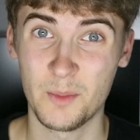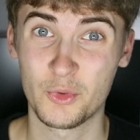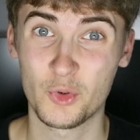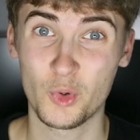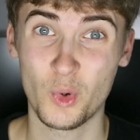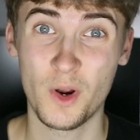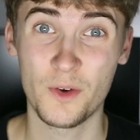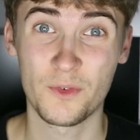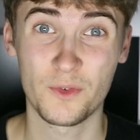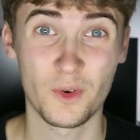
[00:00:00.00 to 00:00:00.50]
I'm
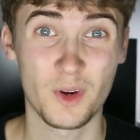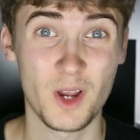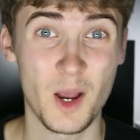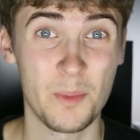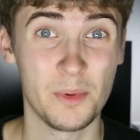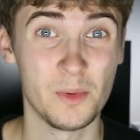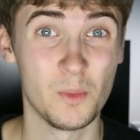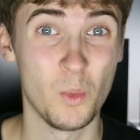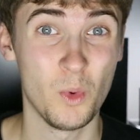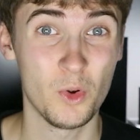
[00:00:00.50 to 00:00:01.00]
sure after a
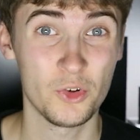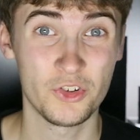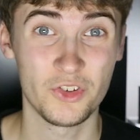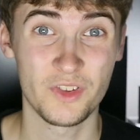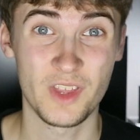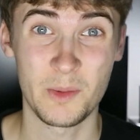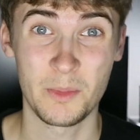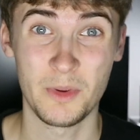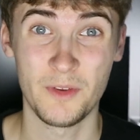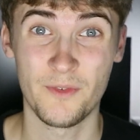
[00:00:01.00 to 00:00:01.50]
couple washes
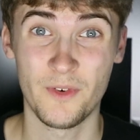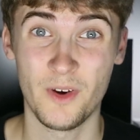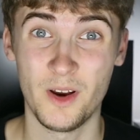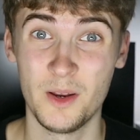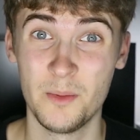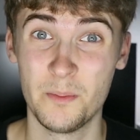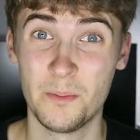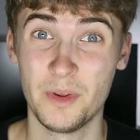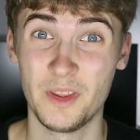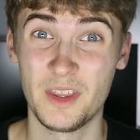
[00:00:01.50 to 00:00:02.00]
they'd be
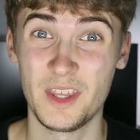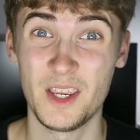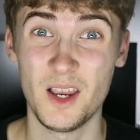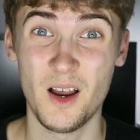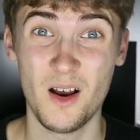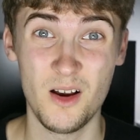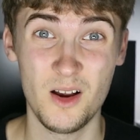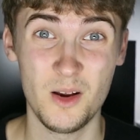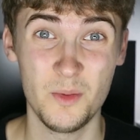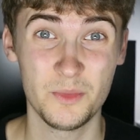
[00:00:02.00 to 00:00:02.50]
fine, but the
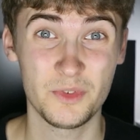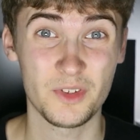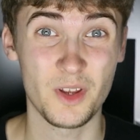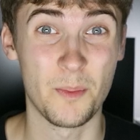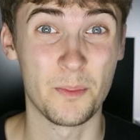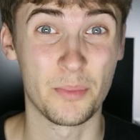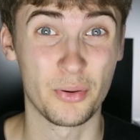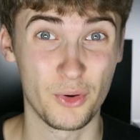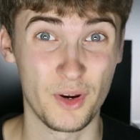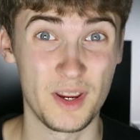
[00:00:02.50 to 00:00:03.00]
arms are
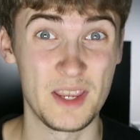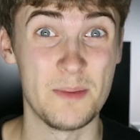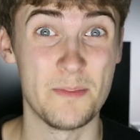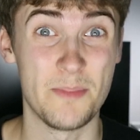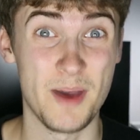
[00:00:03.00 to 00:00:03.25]
pretty